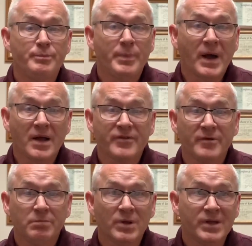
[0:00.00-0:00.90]

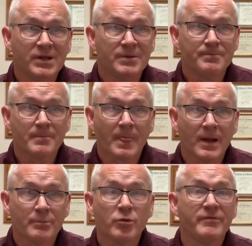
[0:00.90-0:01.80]
possibly
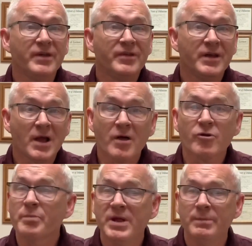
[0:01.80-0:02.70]
preventing
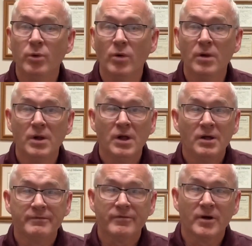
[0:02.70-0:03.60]
other people
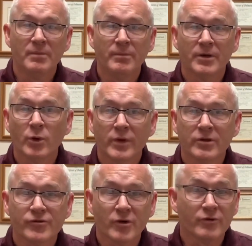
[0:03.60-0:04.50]
from going
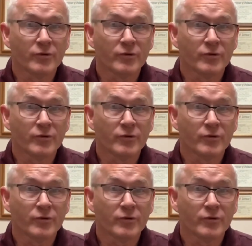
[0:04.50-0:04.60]
to church?